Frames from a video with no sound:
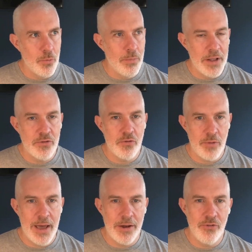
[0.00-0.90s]
my
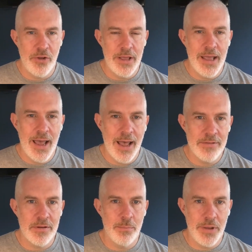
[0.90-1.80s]
strategy
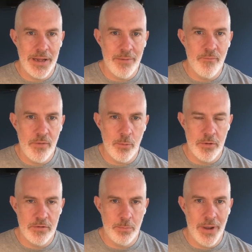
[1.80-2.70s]
hasn't been
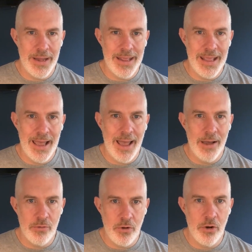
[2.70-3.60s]
influenced by the
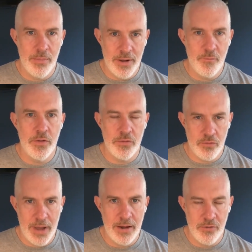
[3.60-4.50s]
outcome of the
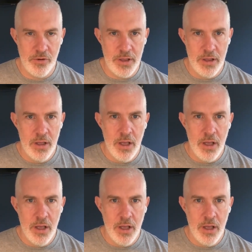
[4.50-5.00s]
strategy.